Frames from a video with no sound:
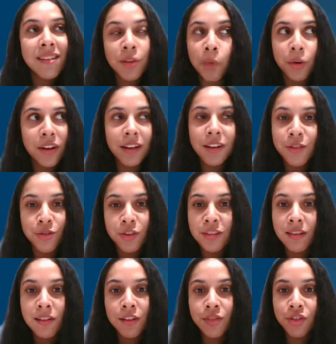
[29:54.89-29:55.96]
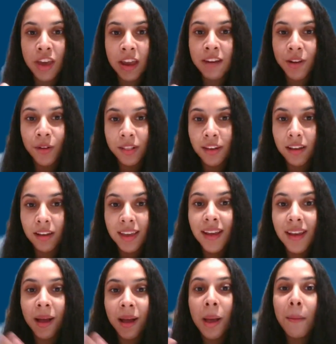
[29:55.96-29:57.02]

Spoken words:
Coding is just the cherry on the cake.